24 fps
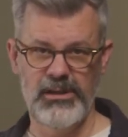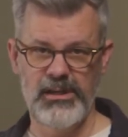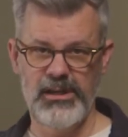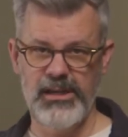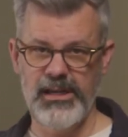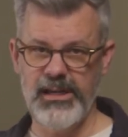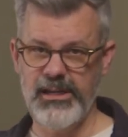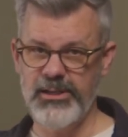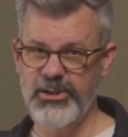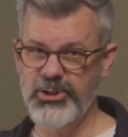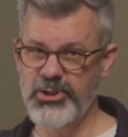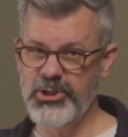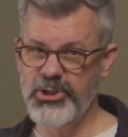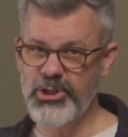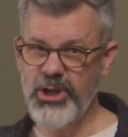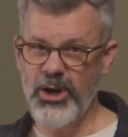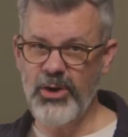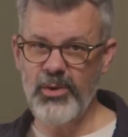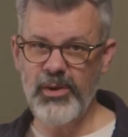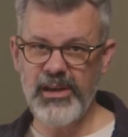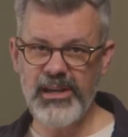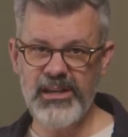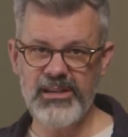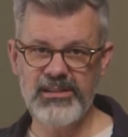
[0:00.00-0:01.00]
It's
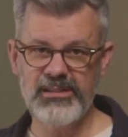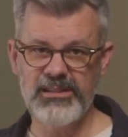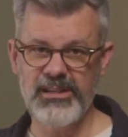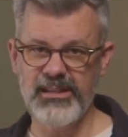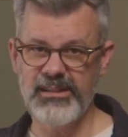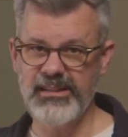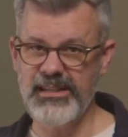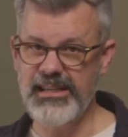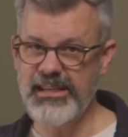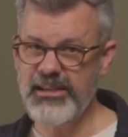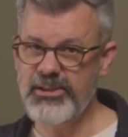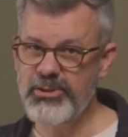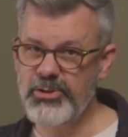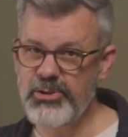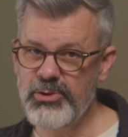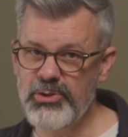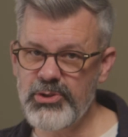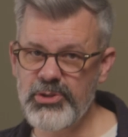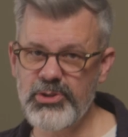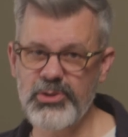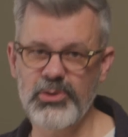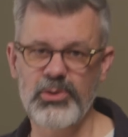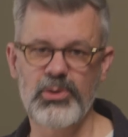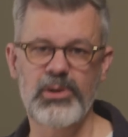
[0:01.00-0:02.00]
showing us that these two
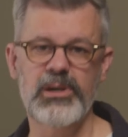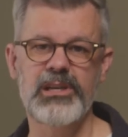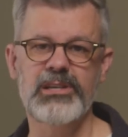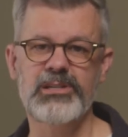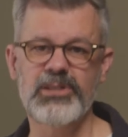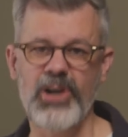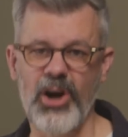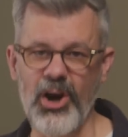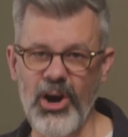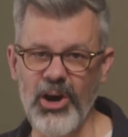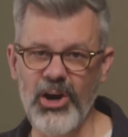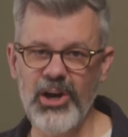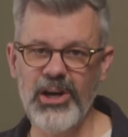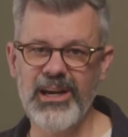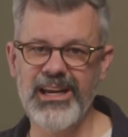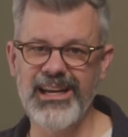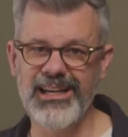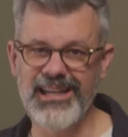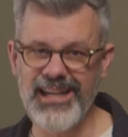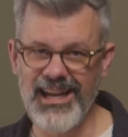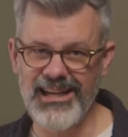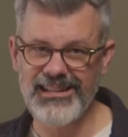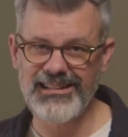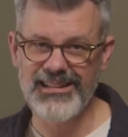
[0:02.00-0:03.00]
stories are
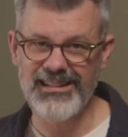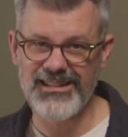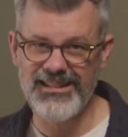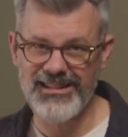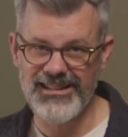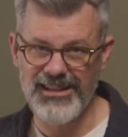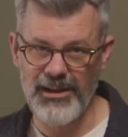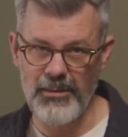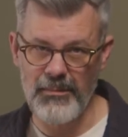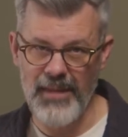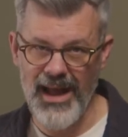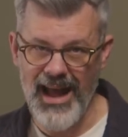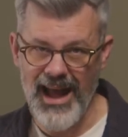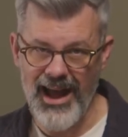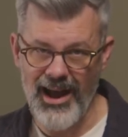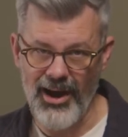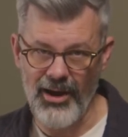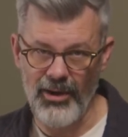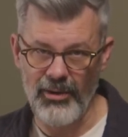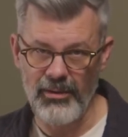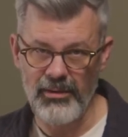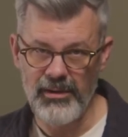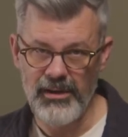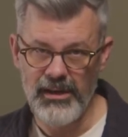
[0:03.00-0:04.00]
connected somehow.